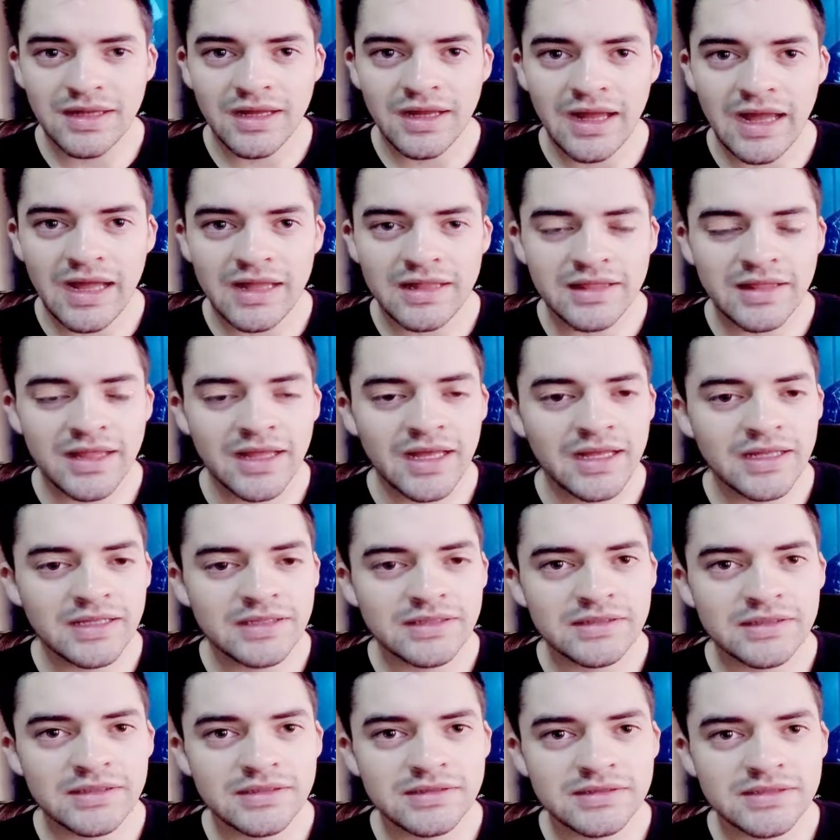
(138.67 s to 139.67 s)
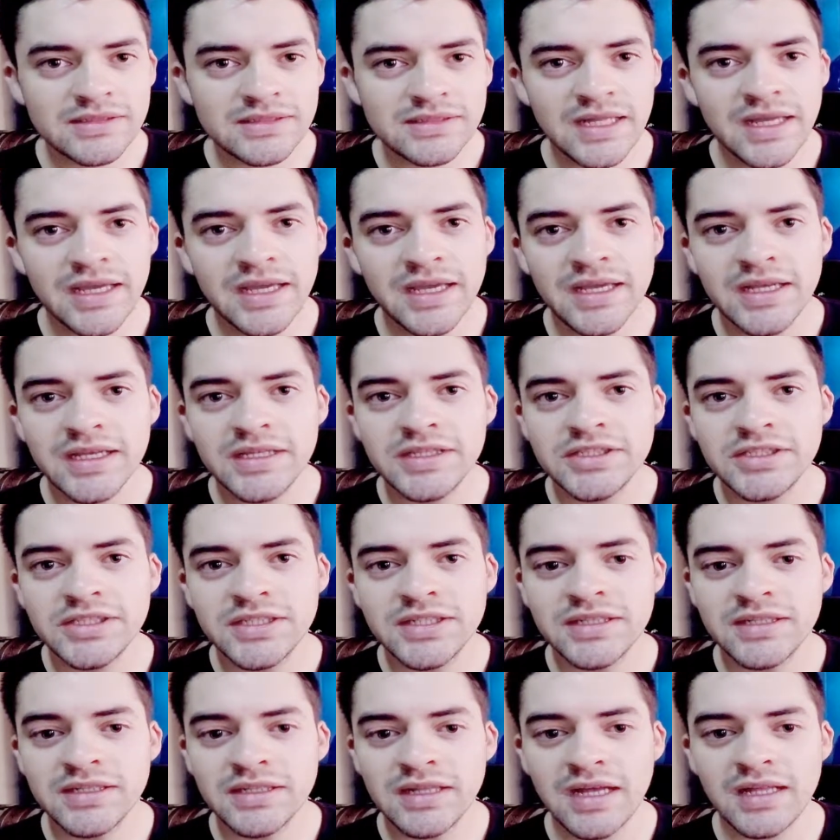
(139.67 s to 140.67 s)
At that stage,
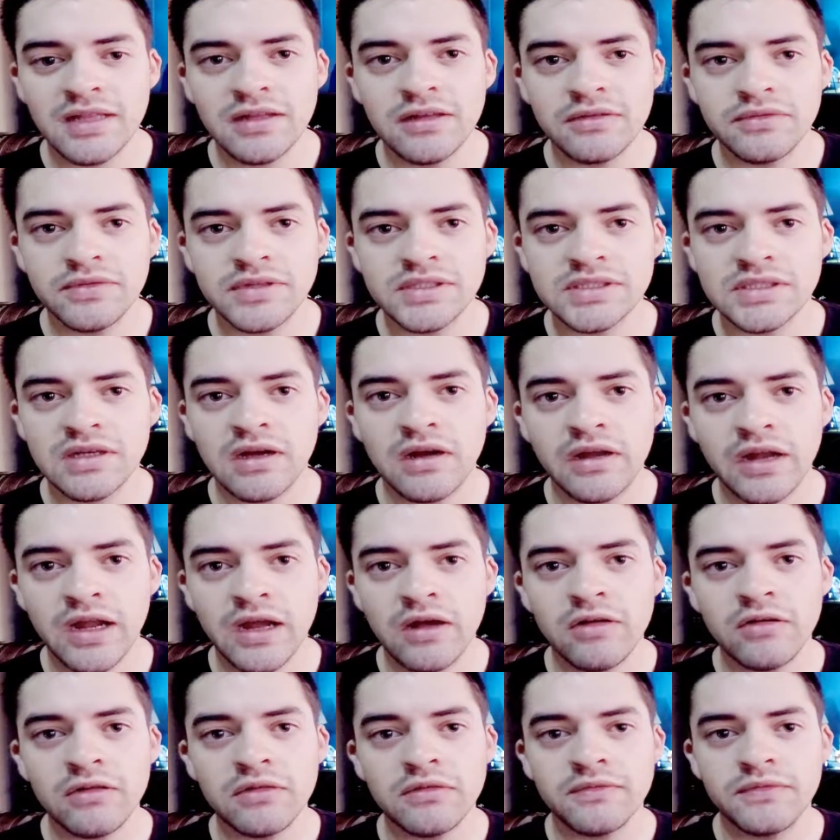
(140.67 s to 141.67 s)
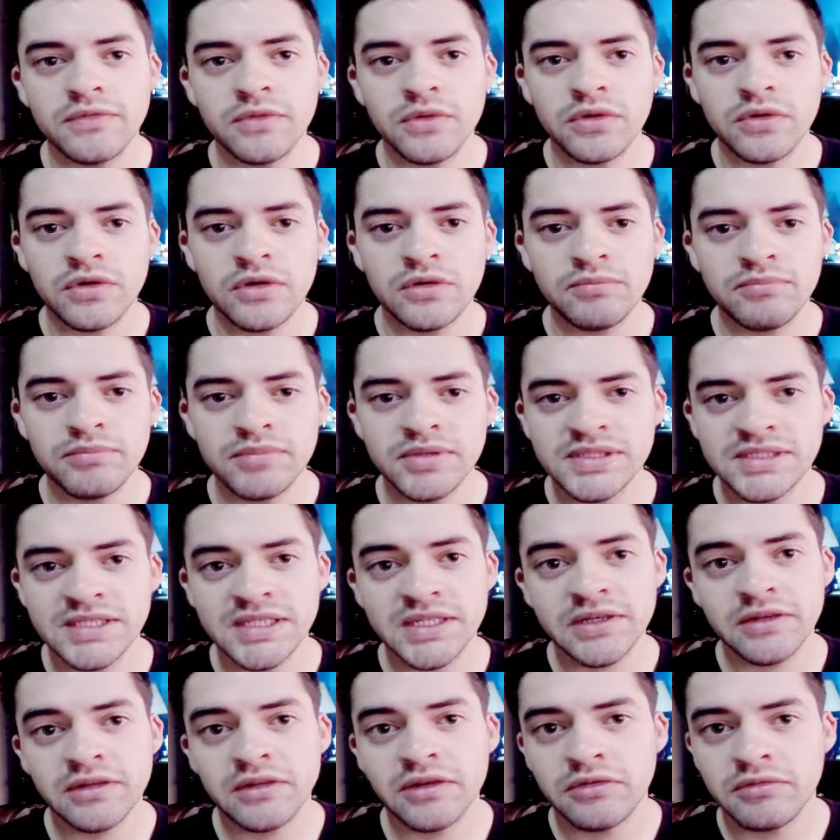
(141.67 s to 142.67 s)
90 of us got out for
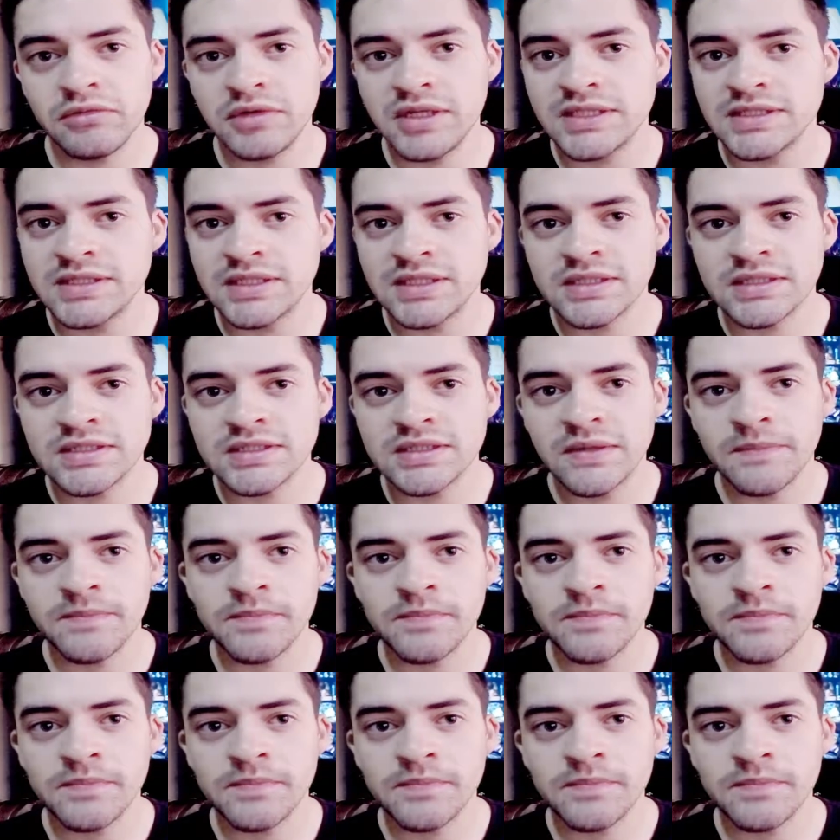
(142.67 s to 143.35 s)
particular reasons.